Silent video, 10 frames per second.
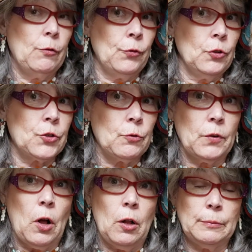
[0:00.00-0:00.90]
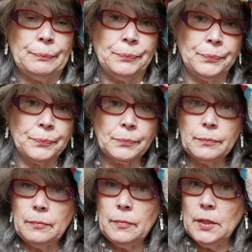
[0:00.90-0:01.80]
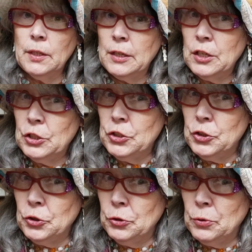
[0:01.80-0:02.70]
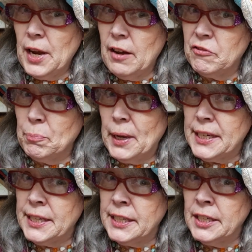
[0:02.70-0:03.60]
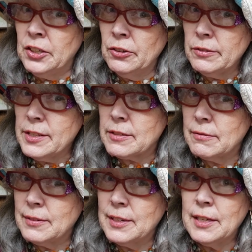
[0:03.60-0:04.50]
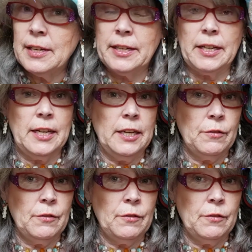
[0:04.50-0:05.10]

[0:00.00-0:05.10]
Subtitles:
First of all, do you have bunny ears?